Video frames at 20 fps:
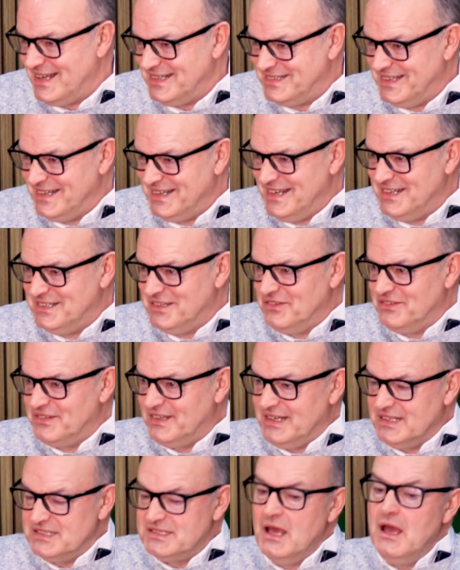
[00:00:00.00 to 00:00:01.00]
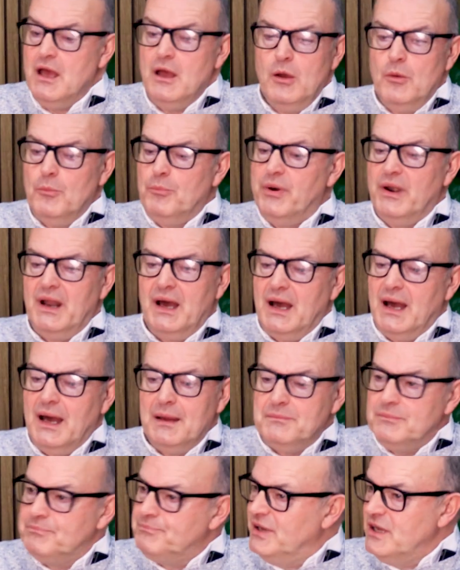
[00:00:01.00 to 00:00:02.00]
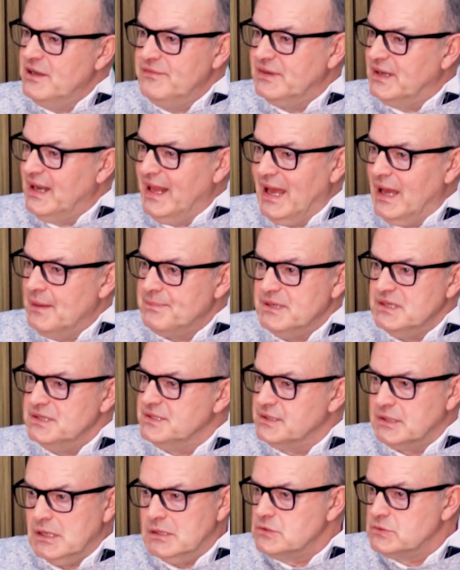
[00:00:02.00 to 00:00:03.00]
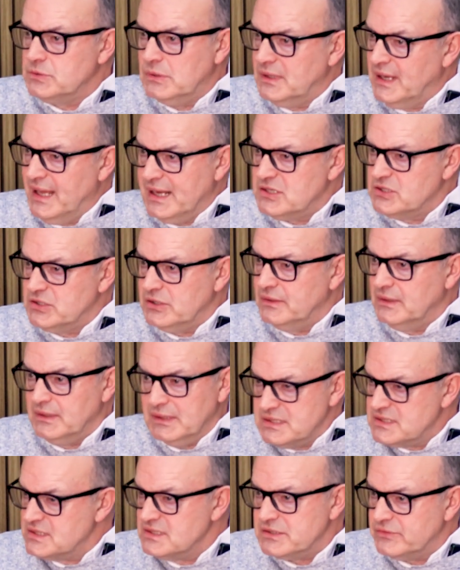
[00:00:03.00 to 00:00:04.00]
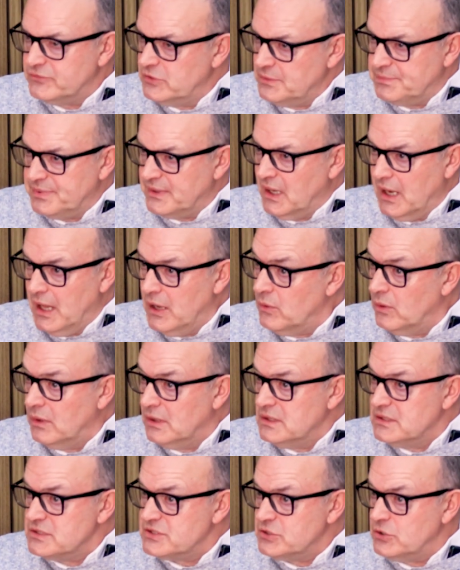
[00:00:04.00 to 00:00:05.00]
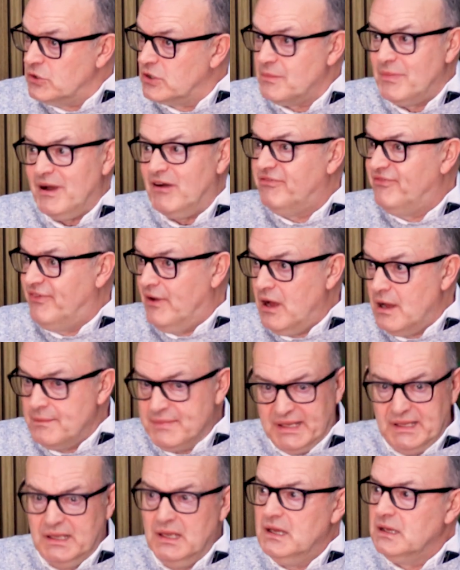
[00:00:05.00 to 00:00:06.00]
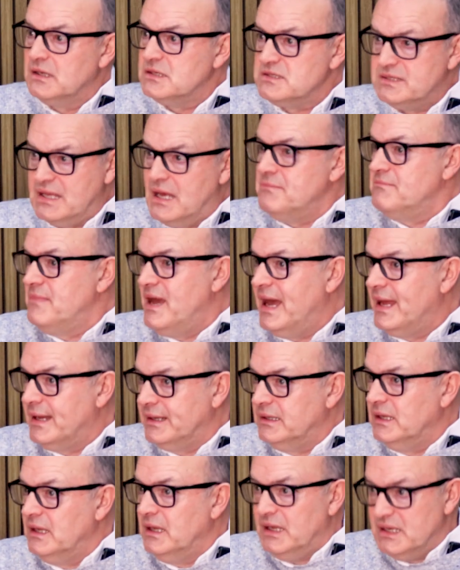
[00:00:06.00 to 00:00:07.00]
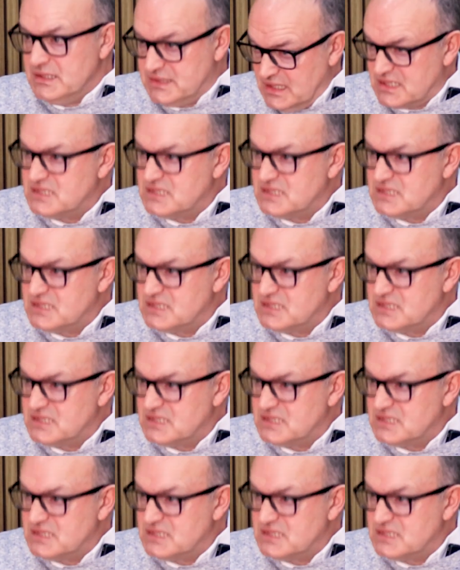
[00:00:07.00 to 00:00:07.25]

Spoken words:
take the lead on things. But I'm perfectly happy to go to a lecture and listen to Rupert Lowe talk about farming, because that man is